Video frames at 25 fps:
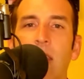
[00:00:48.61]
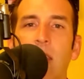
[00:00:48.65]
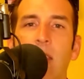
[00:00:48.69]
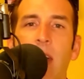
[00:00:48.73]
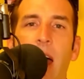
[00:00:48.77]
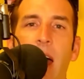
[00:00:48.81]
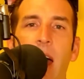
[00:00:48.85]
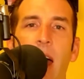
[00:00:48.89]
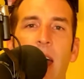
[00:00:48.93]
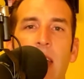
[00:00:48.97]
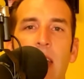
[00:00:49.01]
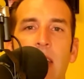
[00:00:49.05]

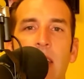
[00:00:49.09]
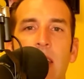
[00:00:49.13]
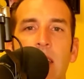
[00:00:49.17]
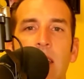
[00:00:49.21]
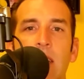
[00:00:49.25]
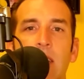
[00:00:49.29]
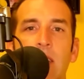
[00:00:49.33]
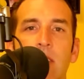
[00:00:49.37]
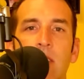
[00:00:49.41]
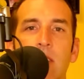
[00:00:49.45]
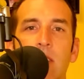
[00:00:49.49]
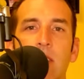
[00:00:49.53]
that
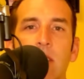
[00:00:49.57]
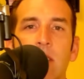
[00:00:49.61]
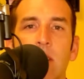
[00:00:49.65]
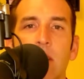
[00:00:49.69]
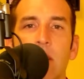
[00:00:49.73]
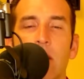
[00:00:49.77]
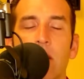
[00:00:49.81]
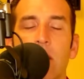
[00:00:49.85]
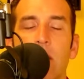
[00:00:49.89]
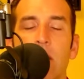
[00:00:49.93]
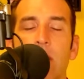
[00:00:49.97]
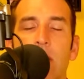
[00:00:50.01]
is
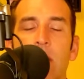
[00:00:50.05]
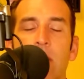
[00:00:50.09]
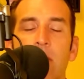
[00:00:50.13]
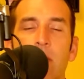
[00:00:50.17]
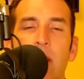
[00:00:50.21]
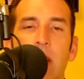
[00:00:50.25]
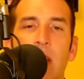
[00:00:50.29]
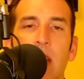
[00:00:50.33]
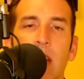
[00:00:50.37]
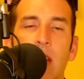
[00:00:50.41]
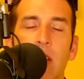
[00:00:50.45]
horrific,